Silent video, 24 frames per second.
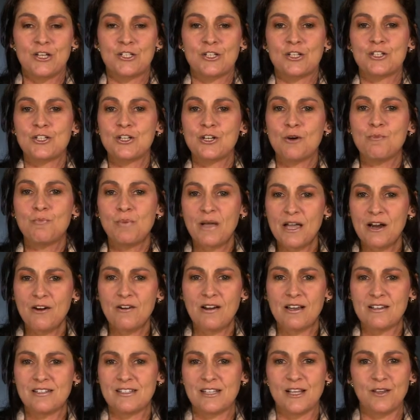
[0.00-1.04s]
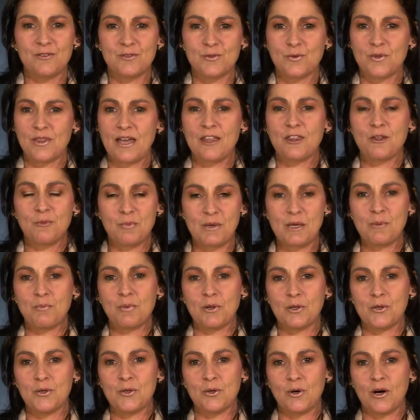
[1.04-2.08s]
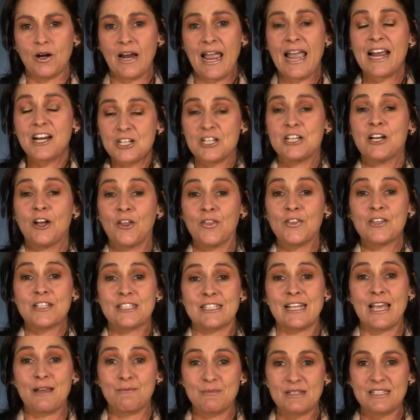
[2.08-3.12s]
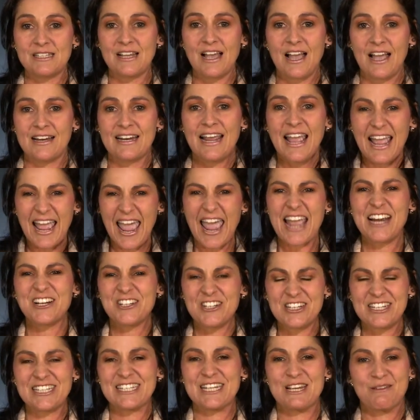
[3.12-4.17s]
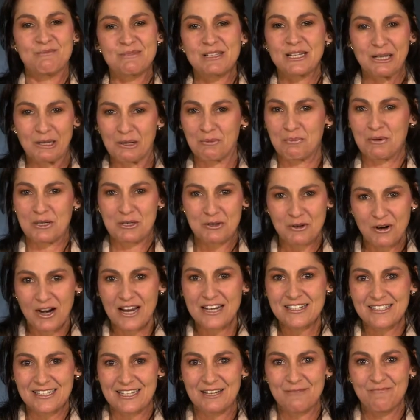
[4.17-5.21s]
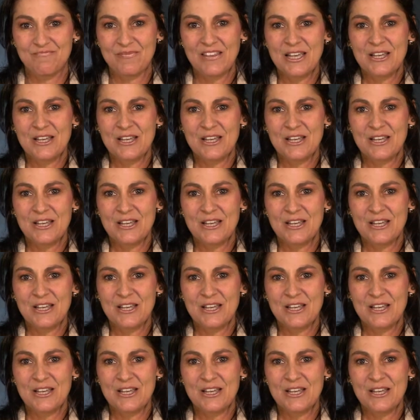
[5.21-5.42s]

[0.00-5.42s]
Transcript: So to compare ourselves with other people who are actually on the same side actually seems a little bit crazy.